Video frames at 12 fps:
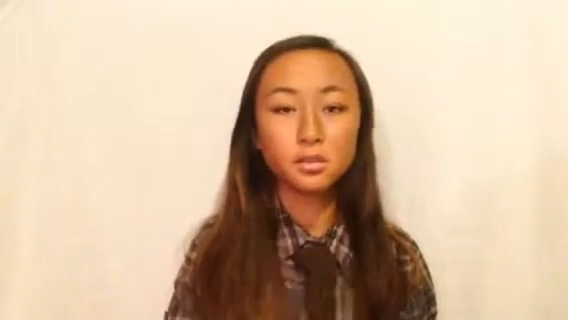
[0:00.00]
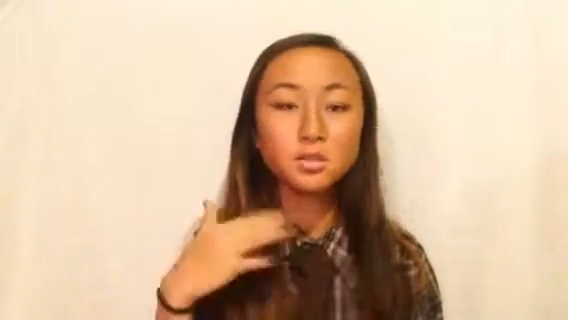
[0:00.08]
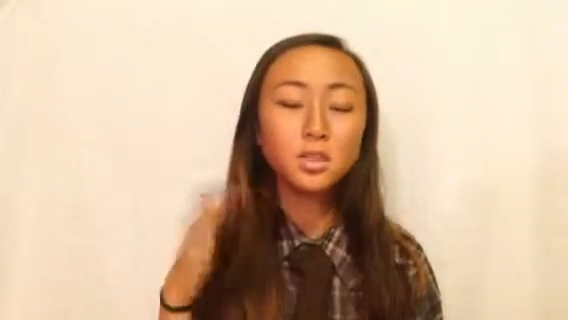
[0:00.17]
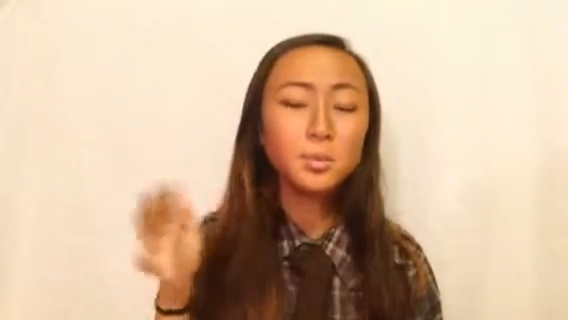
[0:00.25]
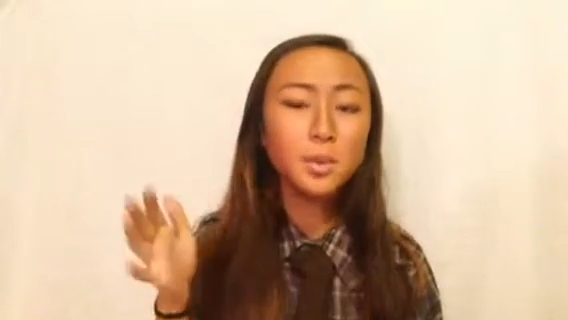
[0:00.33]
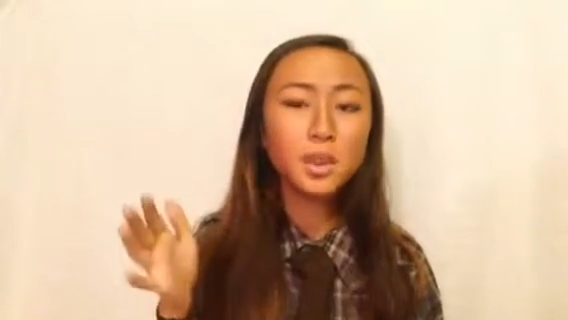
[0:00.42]

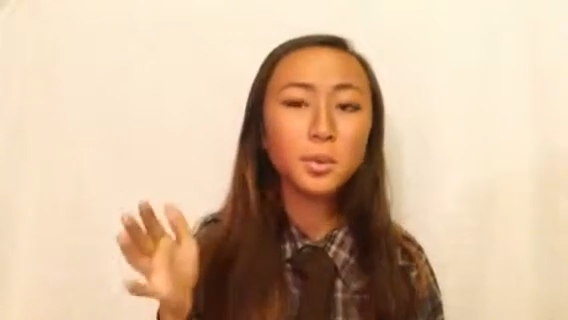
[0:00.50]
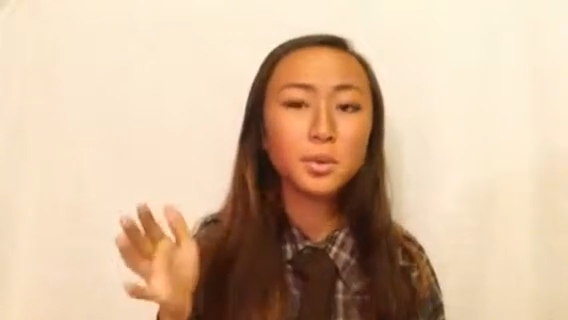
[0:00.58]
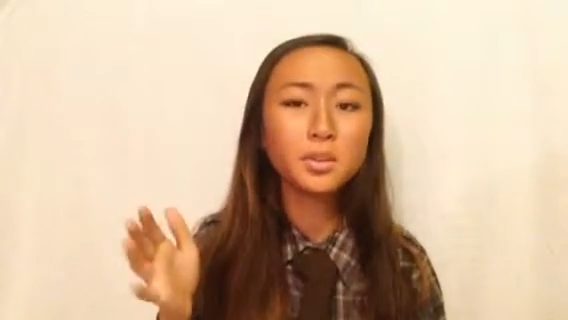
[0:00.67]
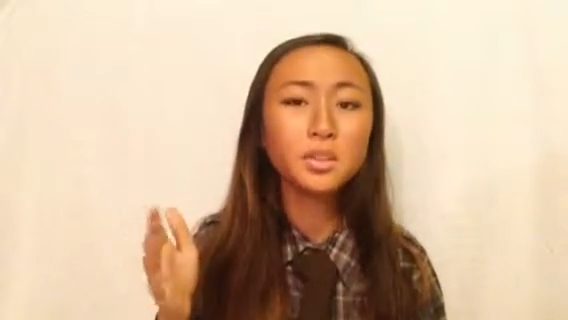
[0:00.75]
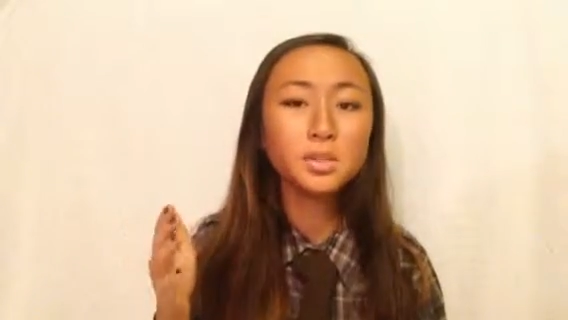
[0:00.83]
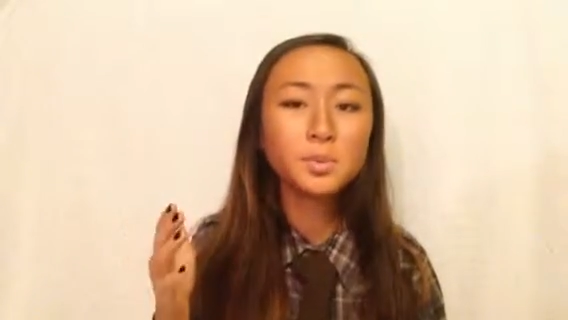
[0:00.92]
Don't be like
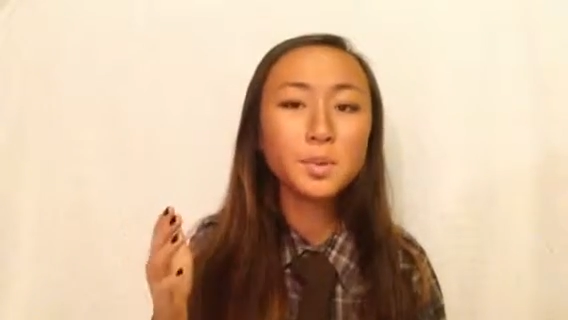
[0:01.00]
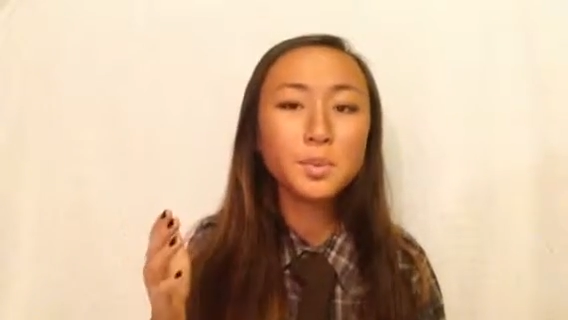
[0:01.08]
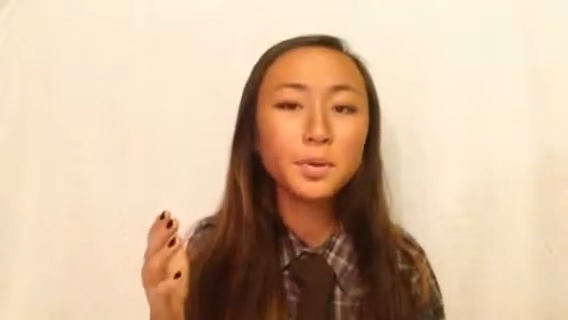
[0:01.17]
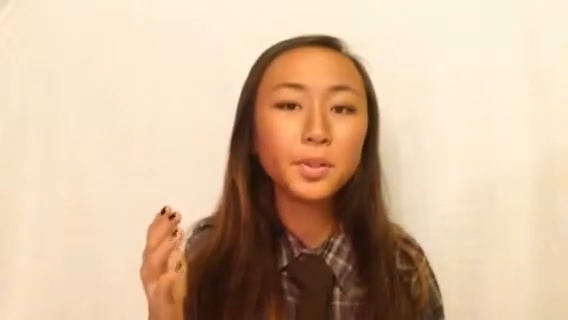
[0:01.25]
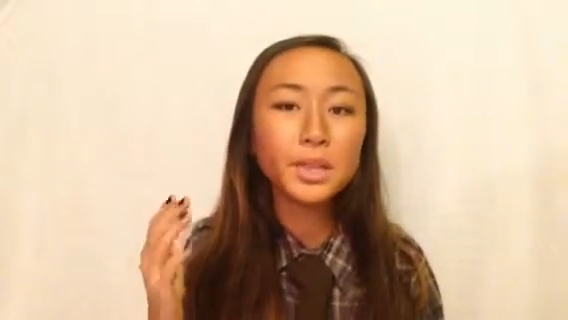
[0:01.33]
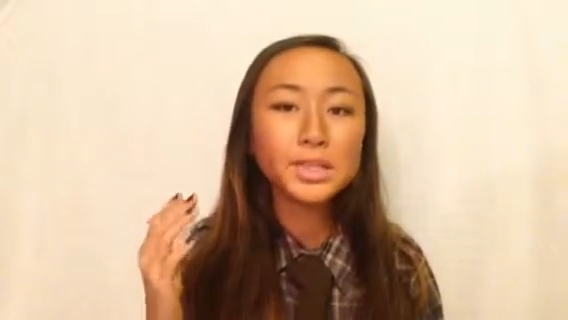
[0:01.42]
one of those
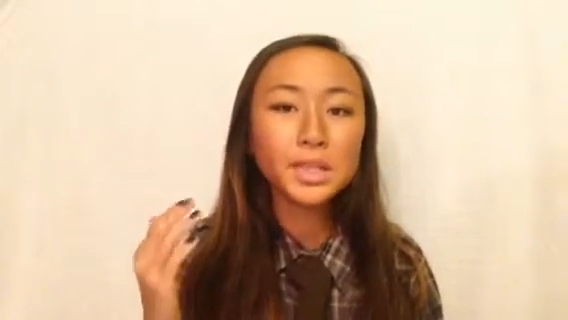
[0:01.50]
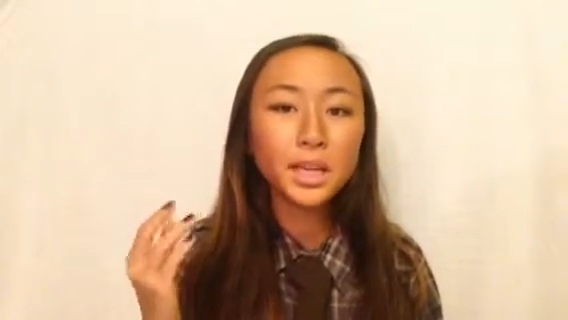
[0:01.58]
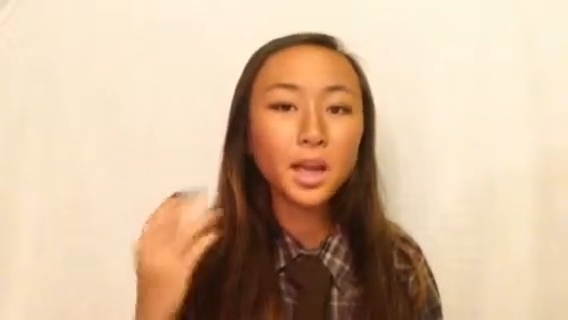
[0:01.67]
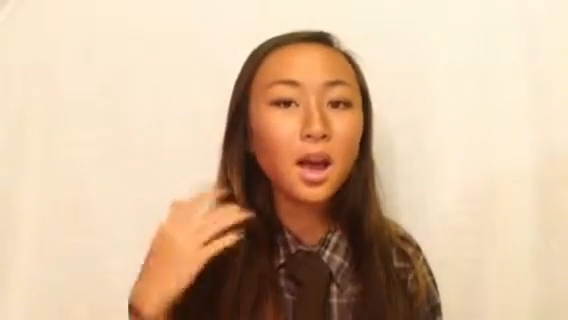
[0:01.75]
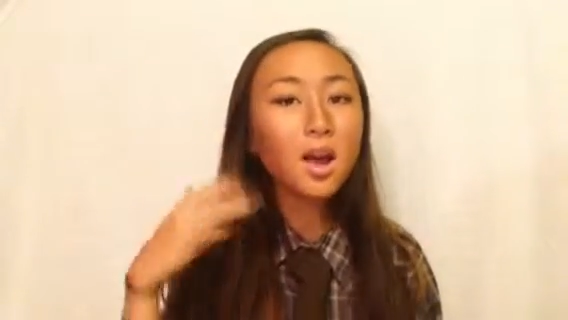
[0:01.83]
people that's like,